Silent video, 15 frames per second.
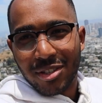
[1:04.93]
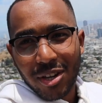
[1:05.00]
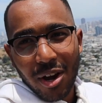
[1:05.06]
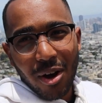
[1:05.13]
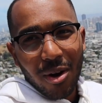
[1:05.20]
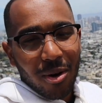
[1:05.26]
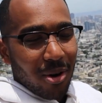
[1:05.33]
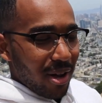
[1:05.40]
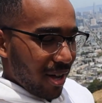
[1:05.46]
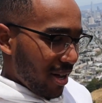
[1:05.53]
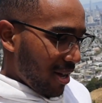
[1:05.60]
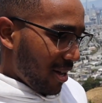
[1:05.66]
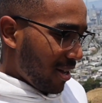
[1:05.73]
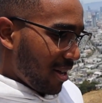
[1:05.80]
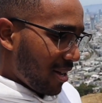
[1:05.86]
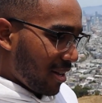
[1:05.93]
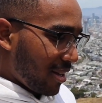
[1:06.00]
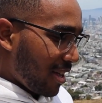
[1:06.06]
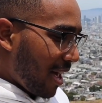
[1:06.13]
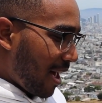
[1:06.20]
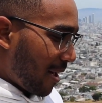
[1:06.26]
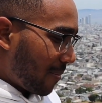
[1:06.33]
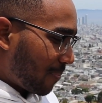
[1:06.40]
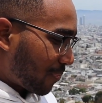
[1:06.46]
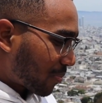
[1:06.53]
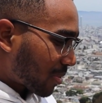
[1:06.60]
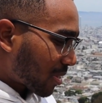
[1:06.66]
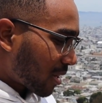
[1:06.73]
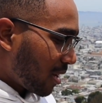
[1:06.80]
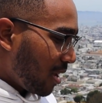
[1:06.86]
so yeah,
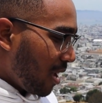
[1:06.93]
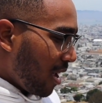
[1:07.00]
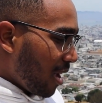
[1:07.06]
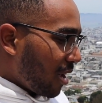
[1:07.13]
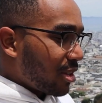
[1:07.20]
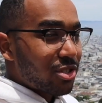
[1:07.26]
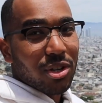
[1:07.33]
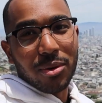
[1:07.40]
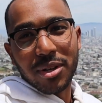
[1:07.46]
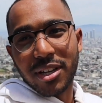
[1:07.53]
so